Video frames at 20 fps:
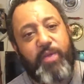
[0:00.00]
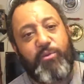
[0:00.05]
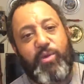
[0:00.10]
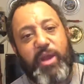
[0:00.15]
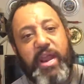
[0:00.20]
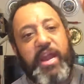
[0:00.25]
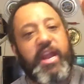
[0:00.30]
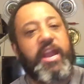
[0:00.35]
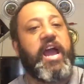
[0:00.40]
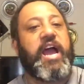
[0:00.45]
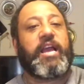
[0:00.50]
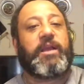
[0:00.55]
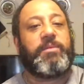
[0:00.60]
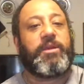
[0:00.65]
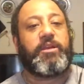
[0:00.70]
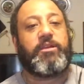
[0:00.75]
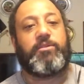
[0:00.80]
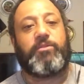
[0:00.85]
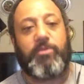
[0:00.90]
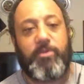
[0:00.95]

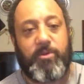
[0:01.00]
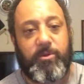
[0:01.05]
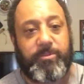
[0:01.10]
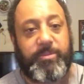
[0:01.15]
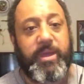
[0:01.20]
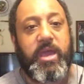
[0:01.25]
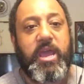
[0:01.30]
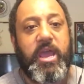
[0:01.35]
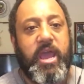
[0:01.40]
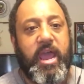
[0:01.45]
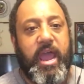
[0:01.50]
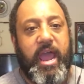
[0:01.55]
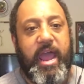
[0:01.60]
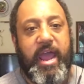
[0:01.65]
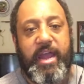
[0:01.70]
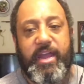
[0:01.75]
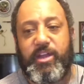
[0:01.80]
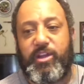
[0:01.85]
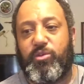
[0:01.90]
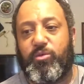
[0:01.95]
reenactment group,
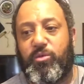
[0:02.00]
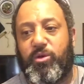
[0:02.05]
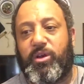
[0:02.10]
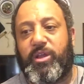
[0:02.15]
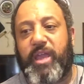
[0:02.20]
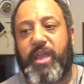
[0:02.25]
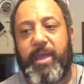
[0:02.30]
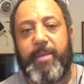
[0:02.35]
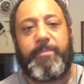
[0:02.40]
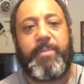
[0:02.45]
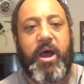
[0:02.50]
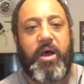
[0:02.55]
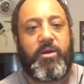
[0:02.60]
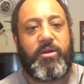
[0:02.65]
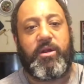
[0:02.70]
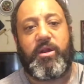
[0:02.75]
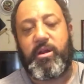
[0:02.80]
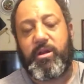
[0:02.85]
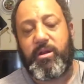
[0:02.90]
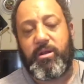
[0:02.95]
and you will get
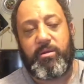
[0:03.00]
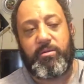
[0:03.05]
powder.